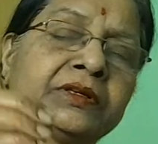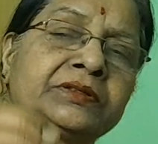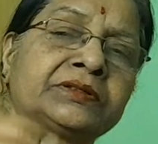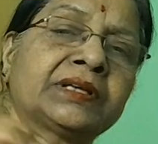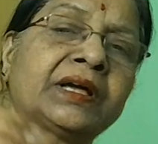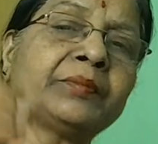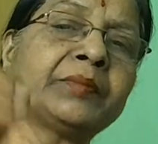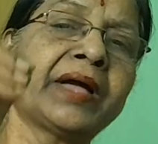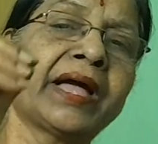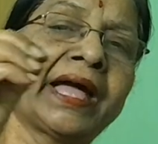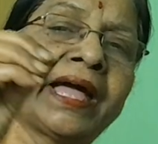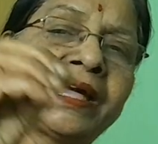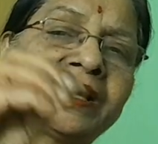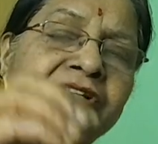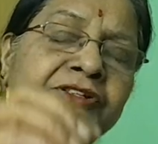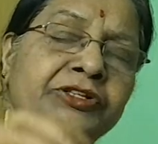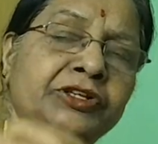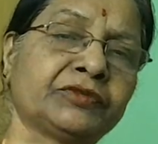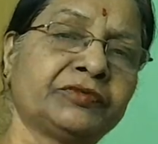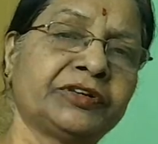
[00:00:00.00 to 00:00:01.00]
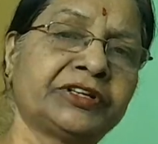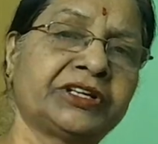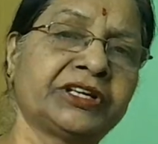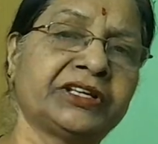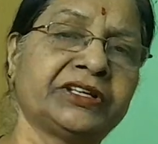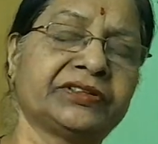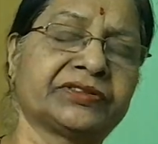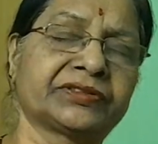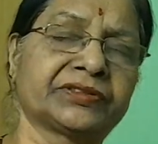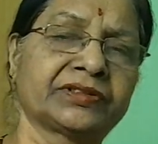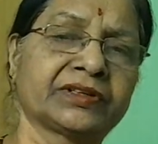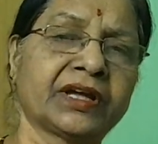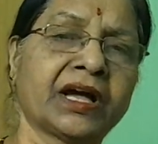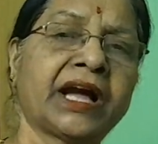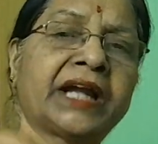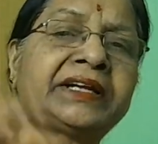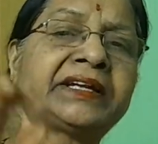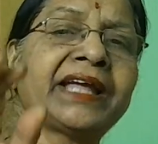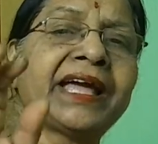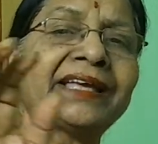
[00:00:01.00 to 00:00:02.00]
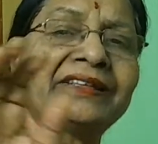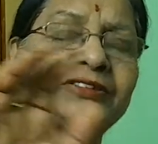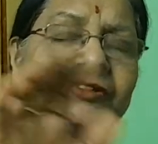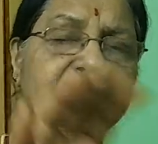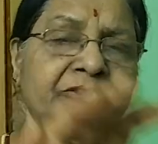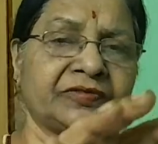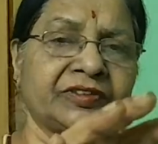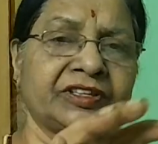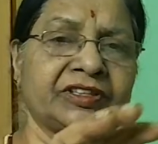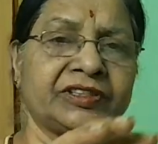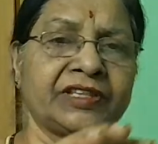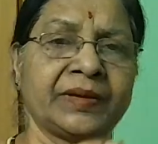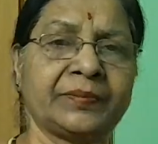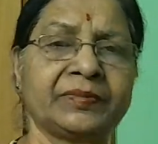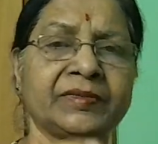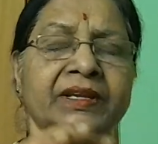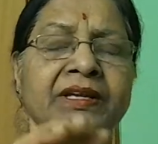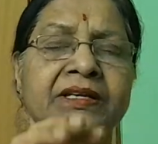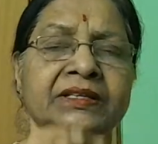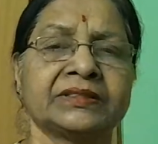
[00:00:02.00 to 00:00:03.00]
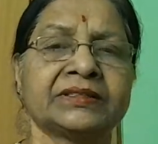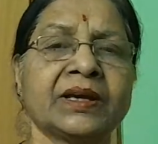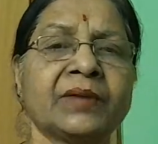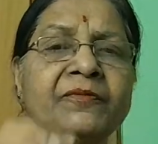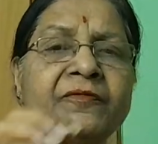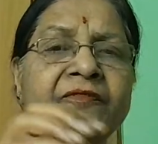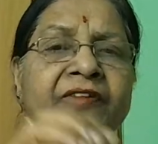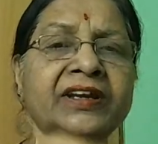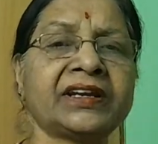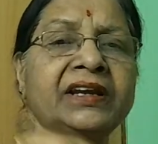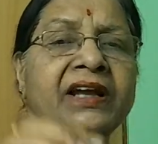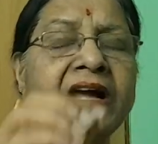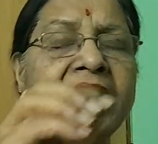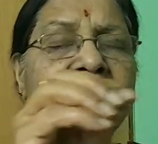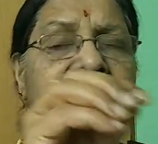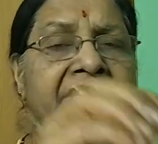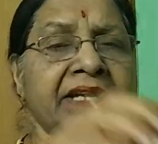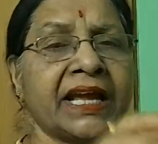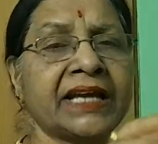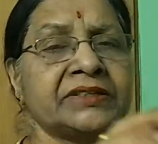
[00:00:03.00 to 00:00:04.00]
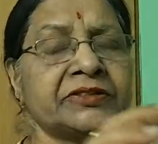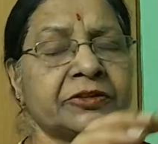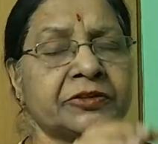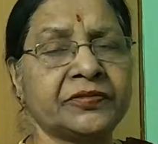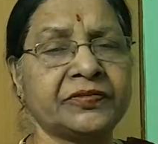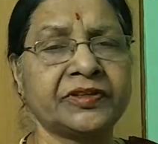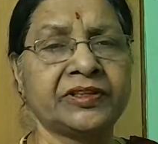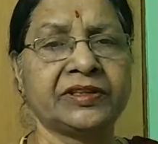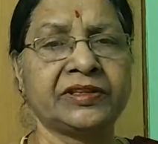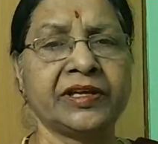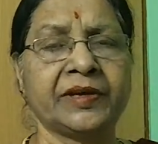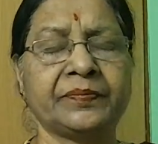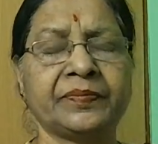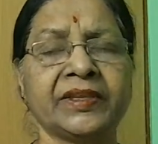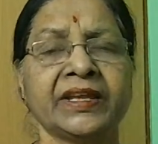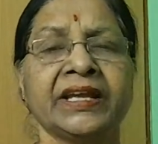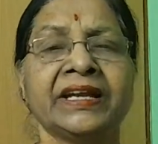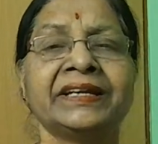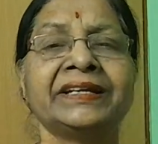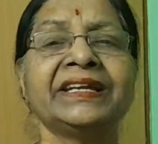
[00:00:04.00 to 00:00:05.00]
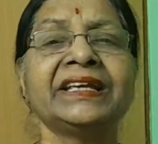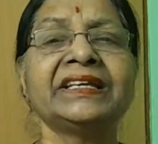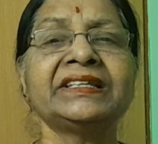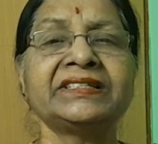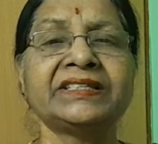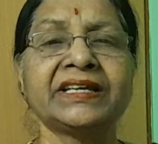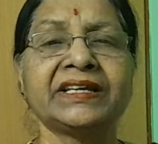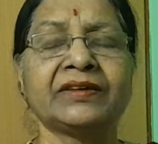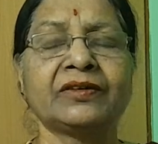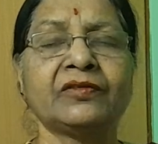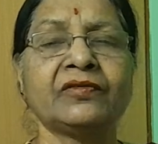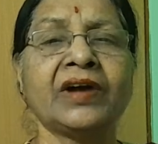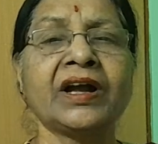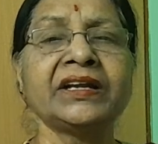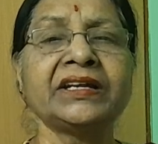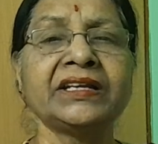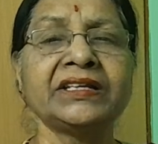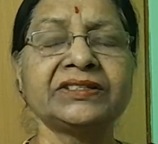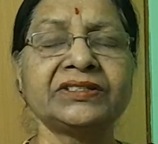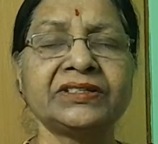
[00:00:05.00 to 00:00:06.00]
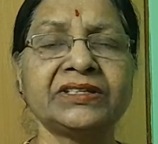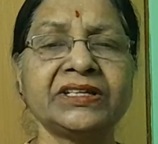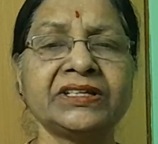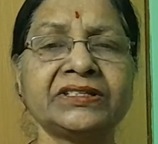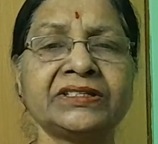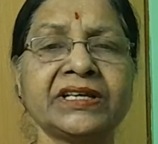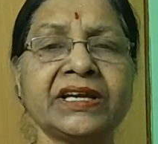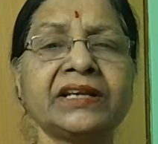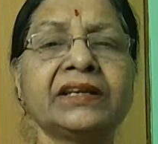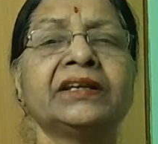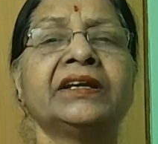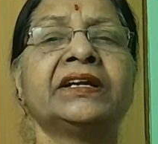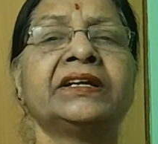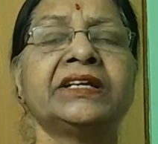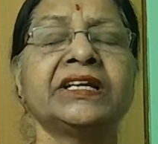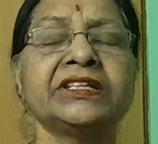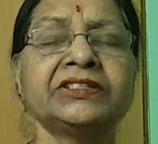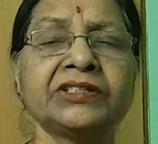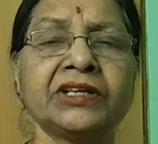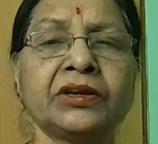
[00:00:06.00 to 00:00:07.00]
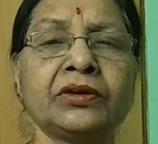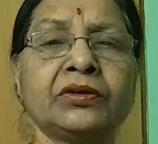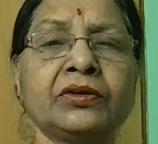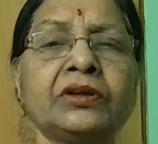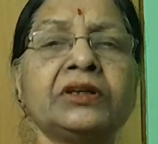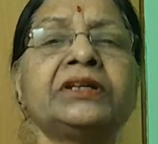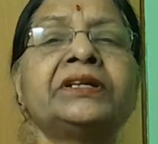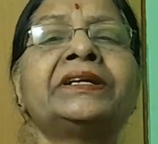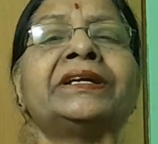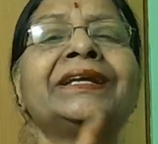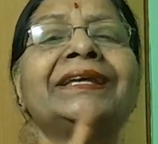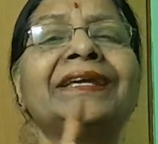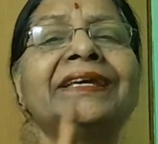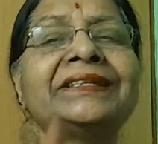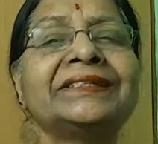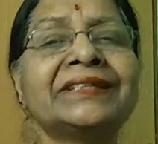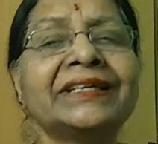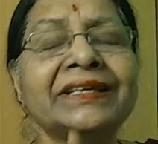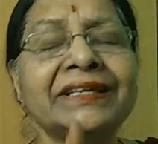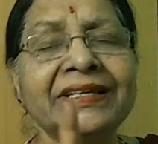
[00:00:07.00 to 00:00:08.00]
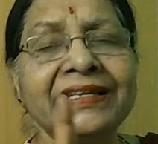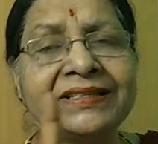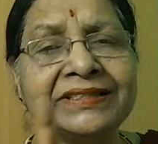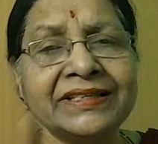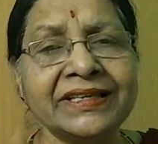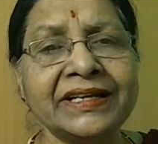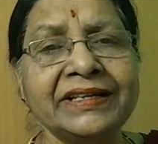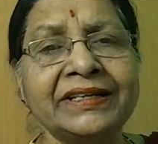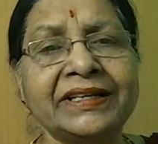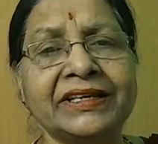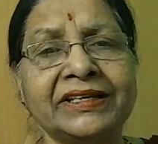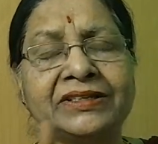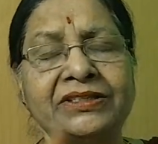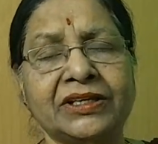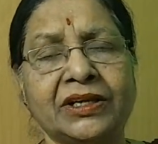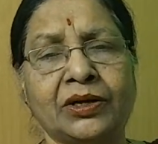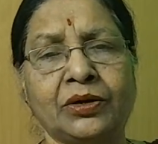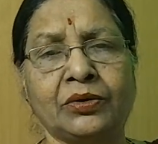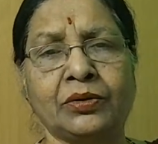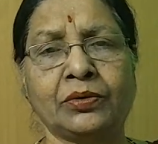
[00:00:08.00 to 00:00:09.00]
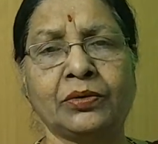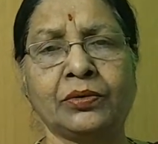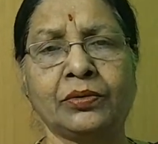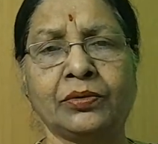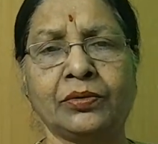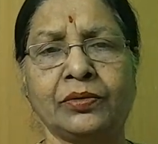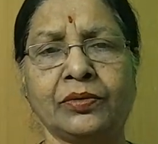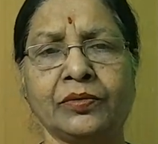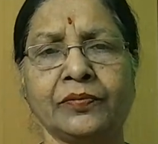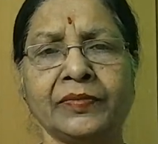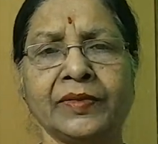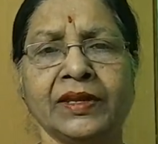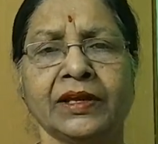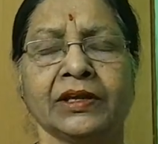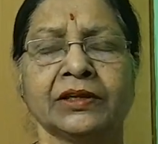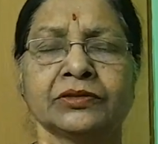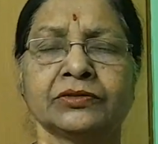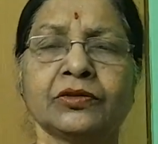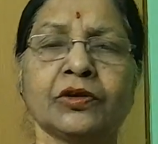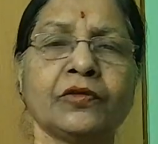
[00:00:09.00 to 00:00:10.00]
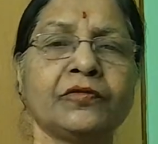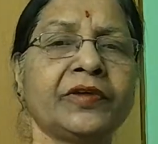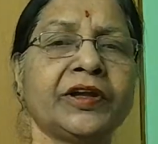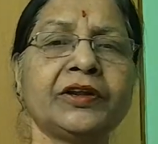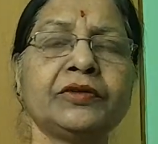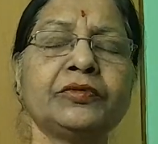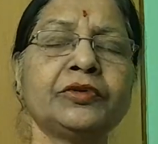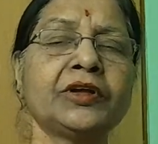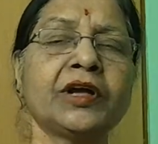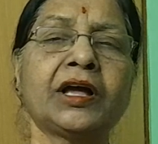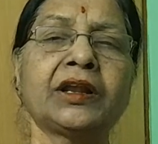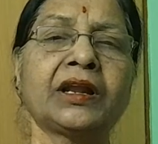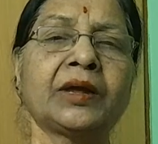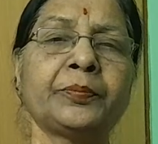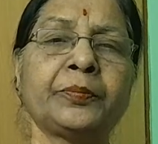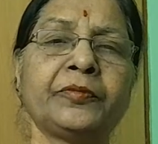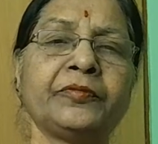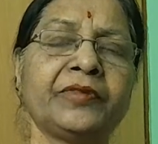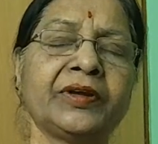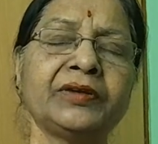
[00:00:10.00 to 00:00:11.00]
some activities attached with them, some work attached with them. Teacher, what is teacher? Teacher role, teaching is a teacher role. So when we are